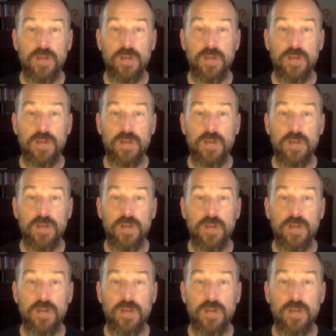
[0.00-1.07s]

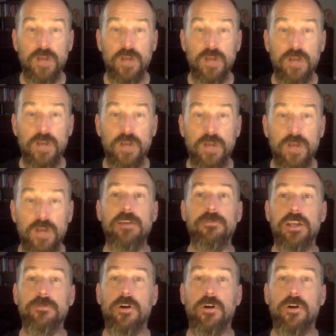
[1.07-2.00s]
advocating for our